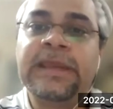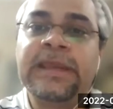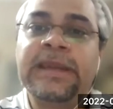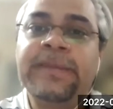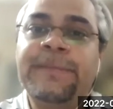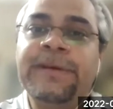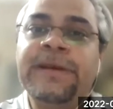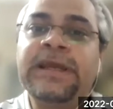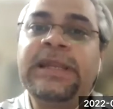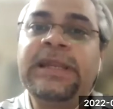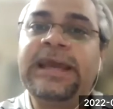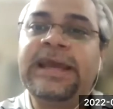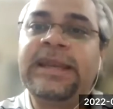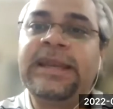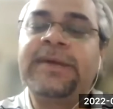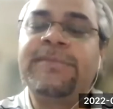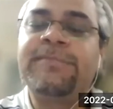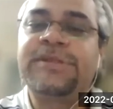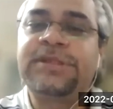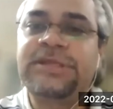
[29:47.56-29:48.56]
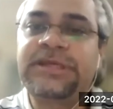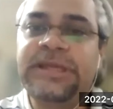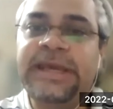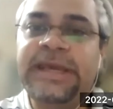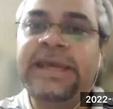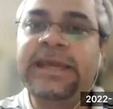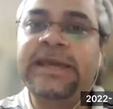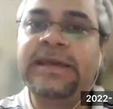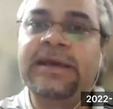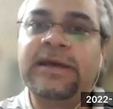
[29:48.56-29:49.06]
typically end up
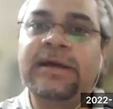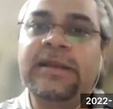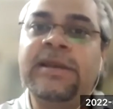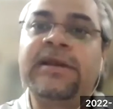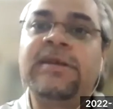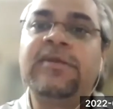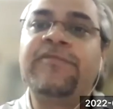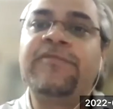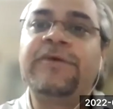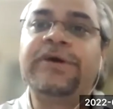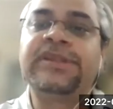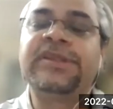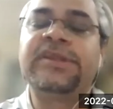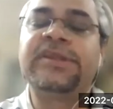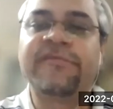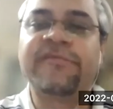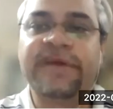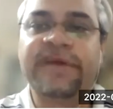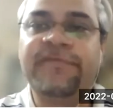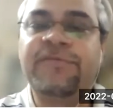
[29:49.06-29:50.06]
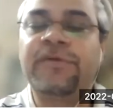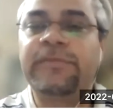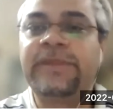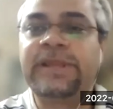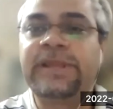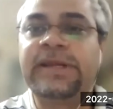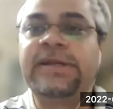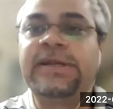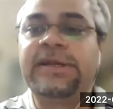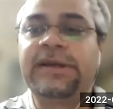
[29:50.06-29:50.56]
staying a little further away from
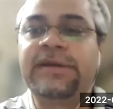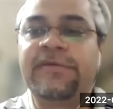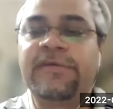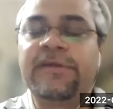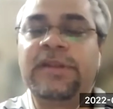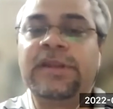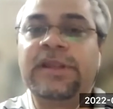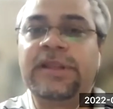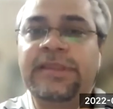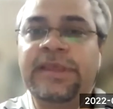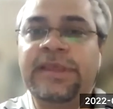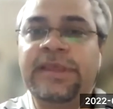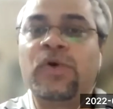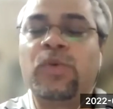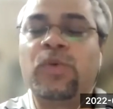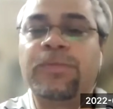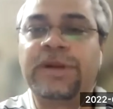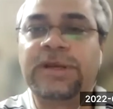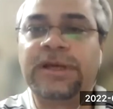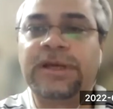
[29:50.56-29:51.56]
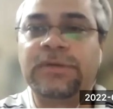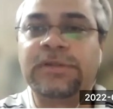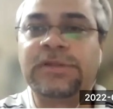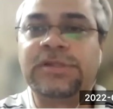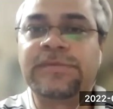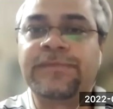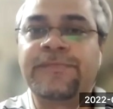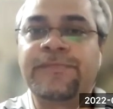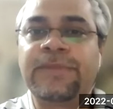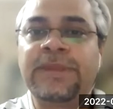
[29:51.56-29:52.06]
their
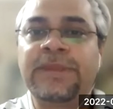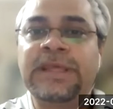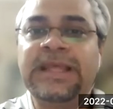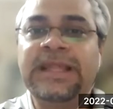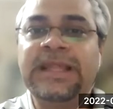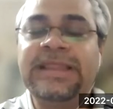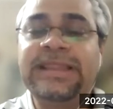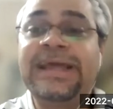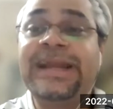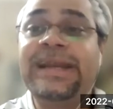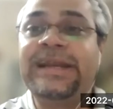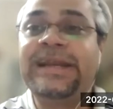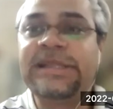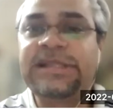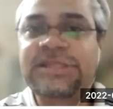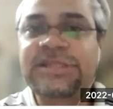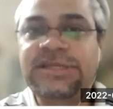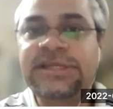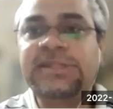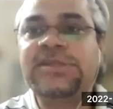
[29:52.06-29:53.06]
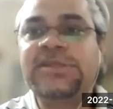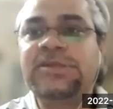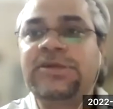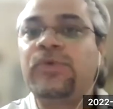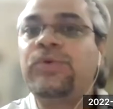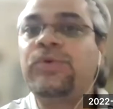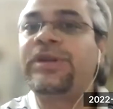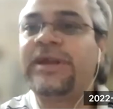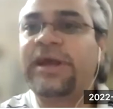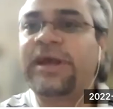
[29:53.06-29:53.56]
hometowns. That distance
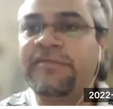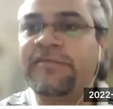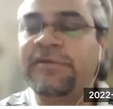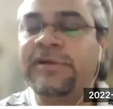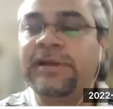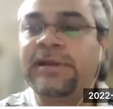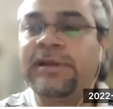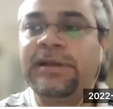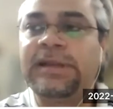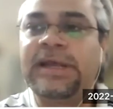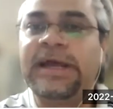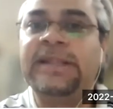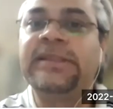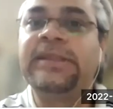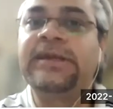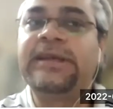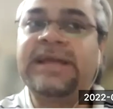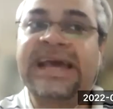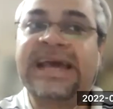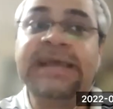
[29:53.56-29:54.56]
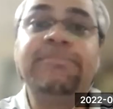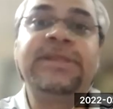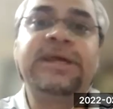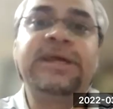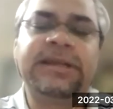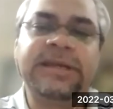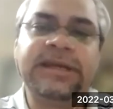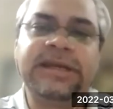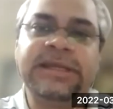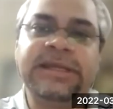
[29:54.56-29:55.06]
to travel and the time
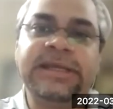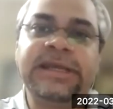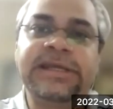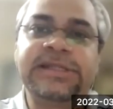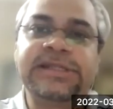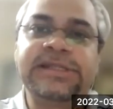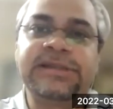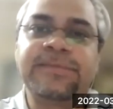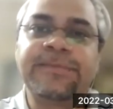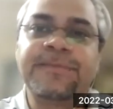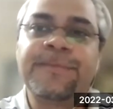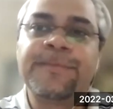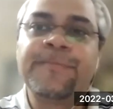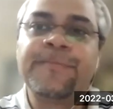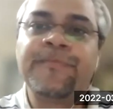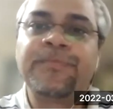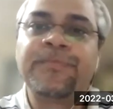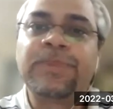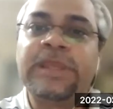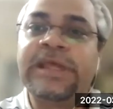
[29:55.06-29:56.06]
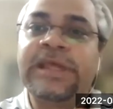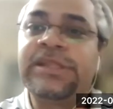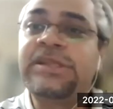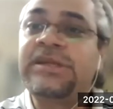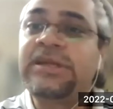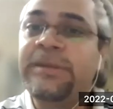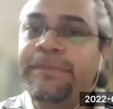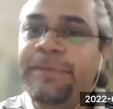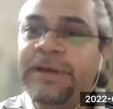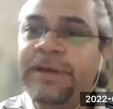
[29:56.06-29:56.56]
that it takes is
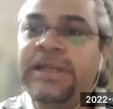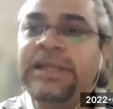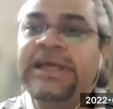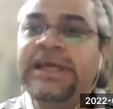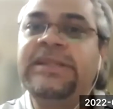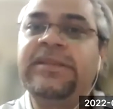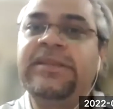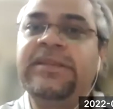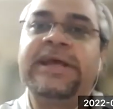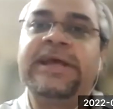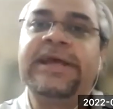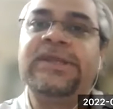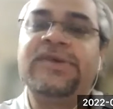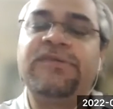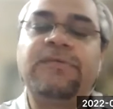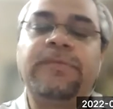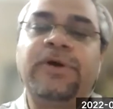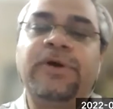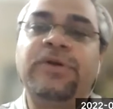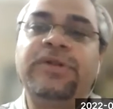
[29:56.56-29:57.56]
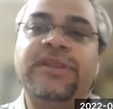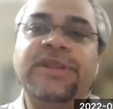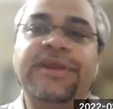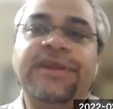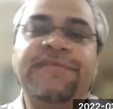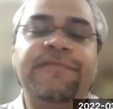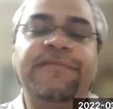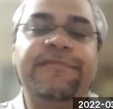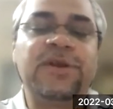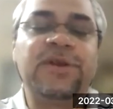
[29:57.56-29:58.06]
typically in the range of about
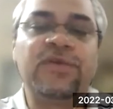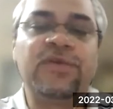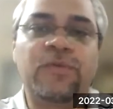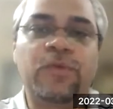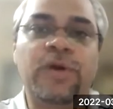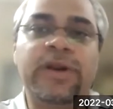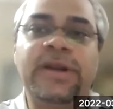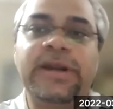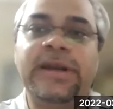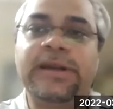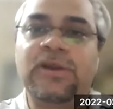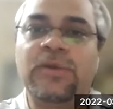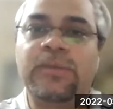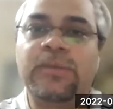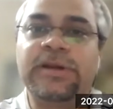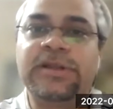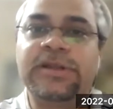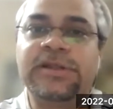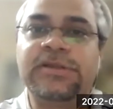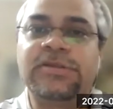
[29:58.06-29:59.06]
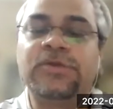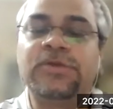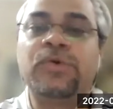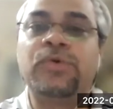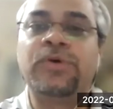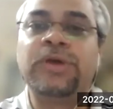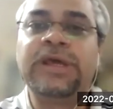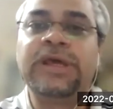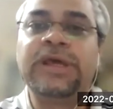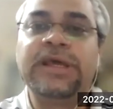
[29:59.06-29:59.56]
350 to 400 kilometers.
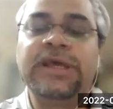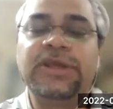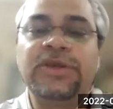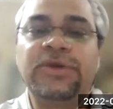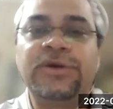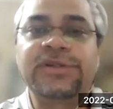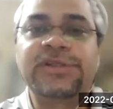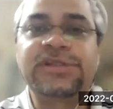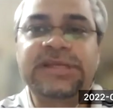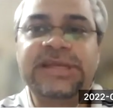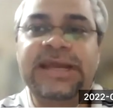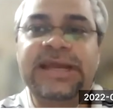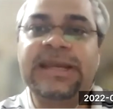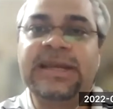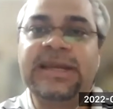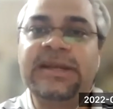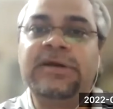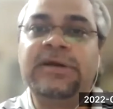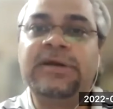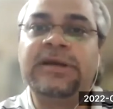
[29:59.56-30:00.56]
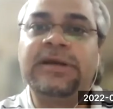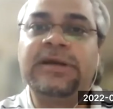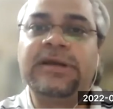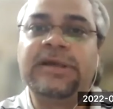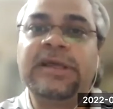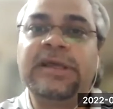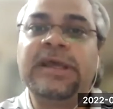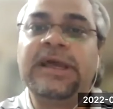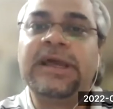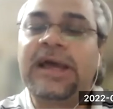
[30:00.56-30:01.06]
So your standard
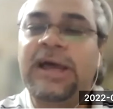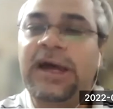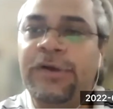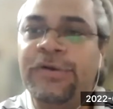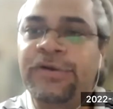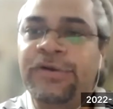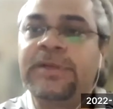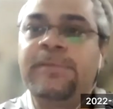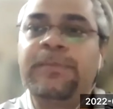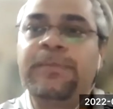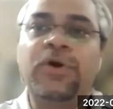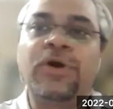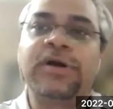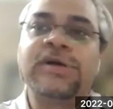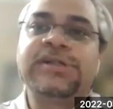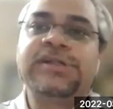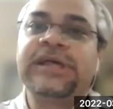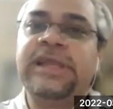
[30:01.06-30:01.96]
out of the box